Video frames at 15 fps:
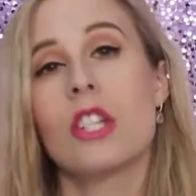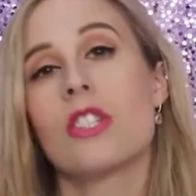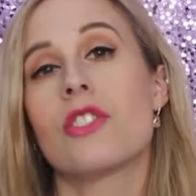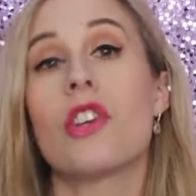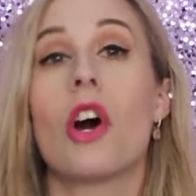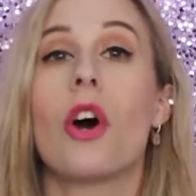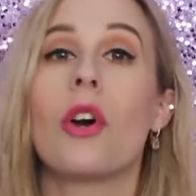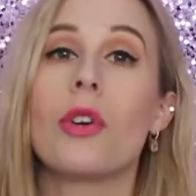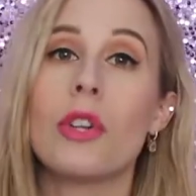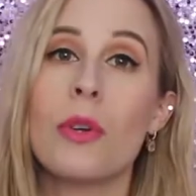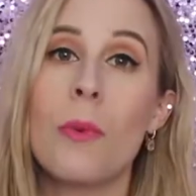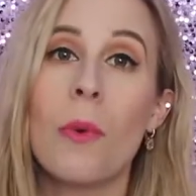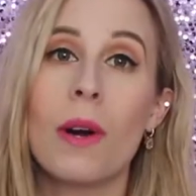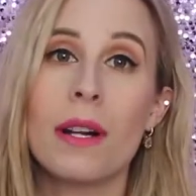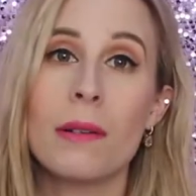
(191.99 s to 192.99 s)
So
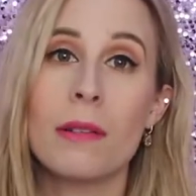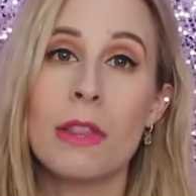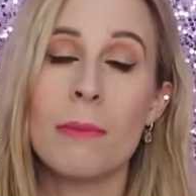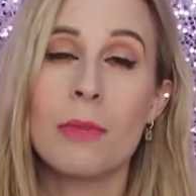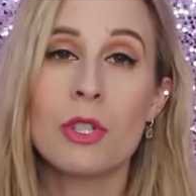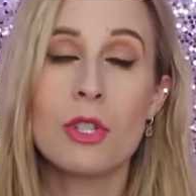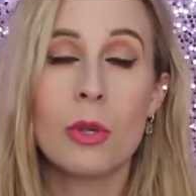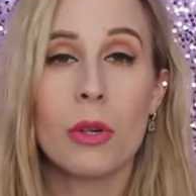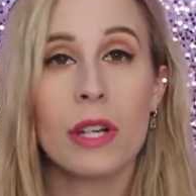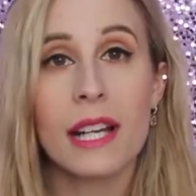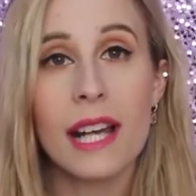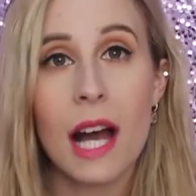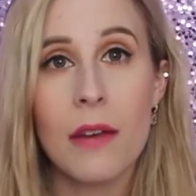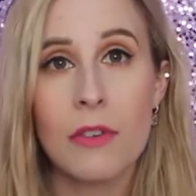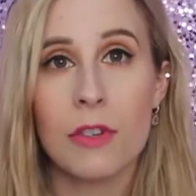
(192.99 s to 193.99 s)
you want the majority of